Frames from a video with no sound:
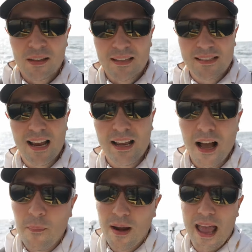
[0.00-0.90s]
setting
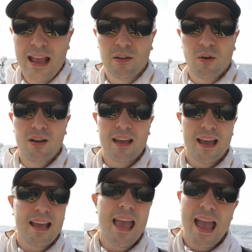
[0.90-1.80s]
up and anchoring,
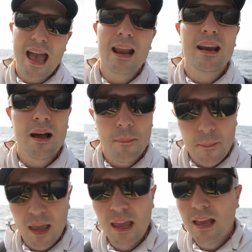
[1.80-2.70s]
it can
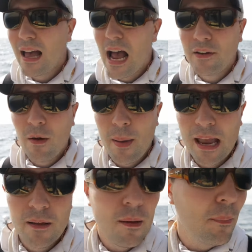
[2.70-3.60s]
be kind of a
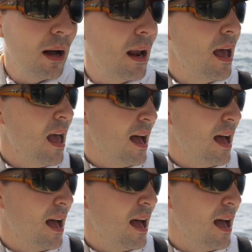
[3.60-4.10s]
pain in the butt,